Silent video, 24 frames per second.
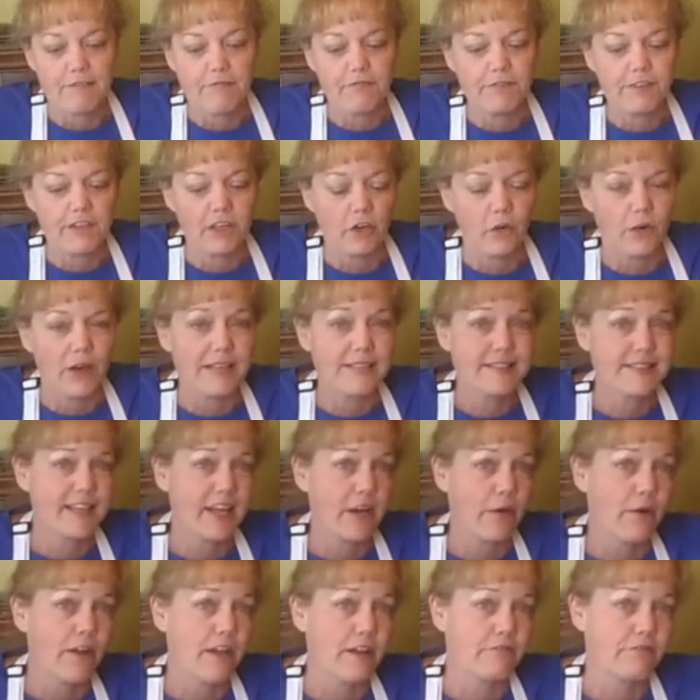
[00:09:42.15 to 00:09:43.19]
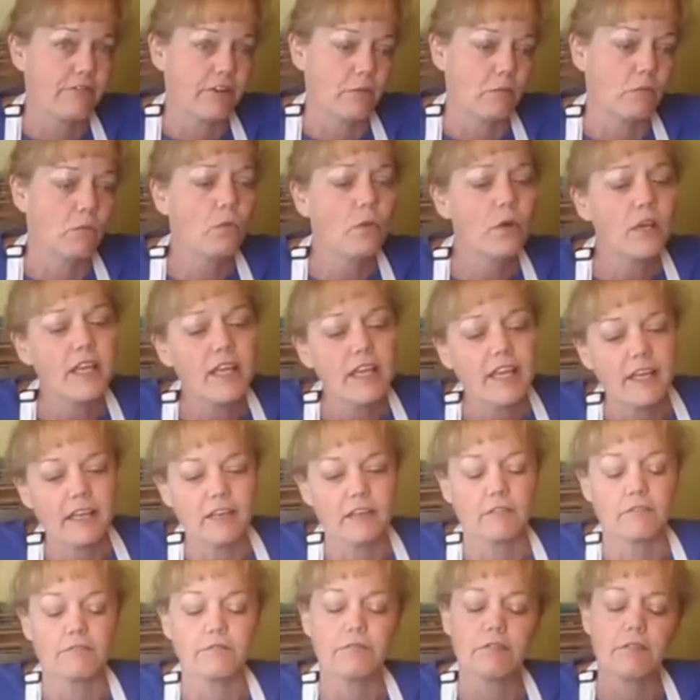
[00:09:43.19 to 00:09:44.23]
you know, I stay away from wheat and
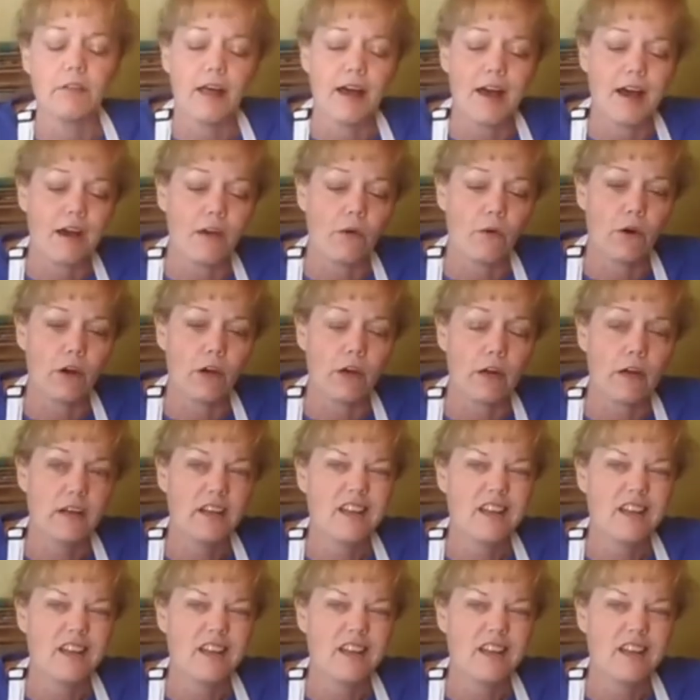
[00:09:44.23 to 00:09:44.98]
flour,